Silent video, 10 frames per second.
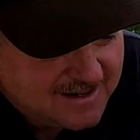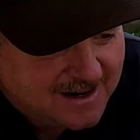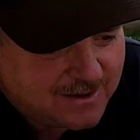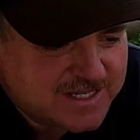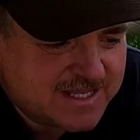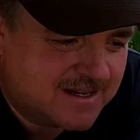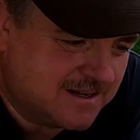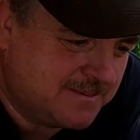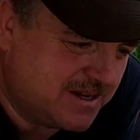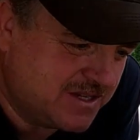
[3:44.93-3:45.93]
I was
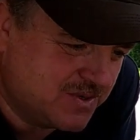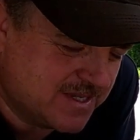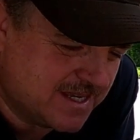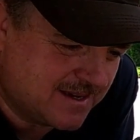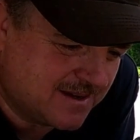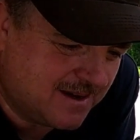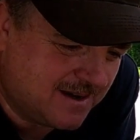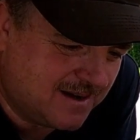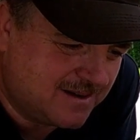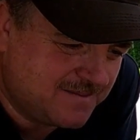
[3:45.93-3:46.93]
thinking about using
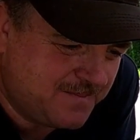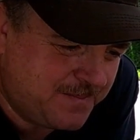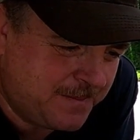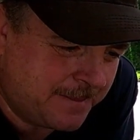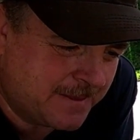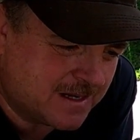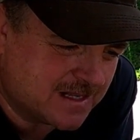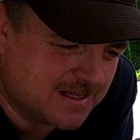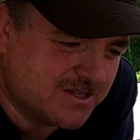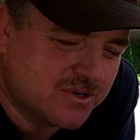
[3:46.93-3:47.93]

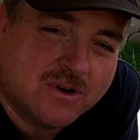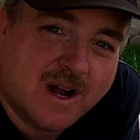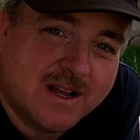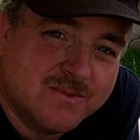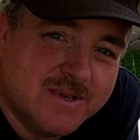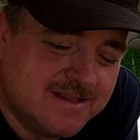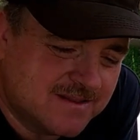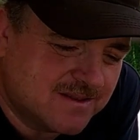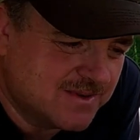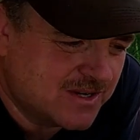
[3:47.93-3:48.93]
electrical conduit,
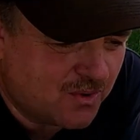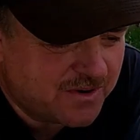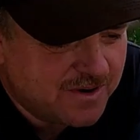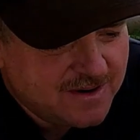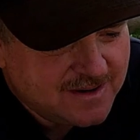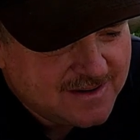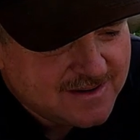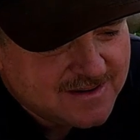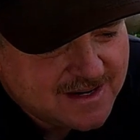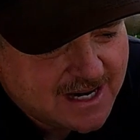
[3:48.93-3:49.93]
3/4
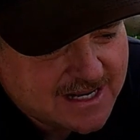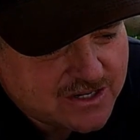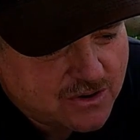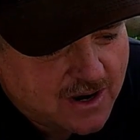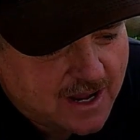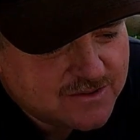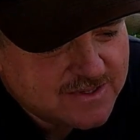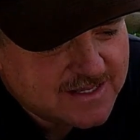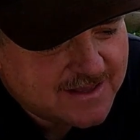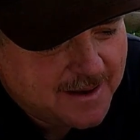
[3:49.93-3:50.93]
electrical
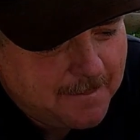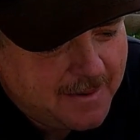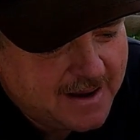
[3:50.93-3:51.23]
conduit. That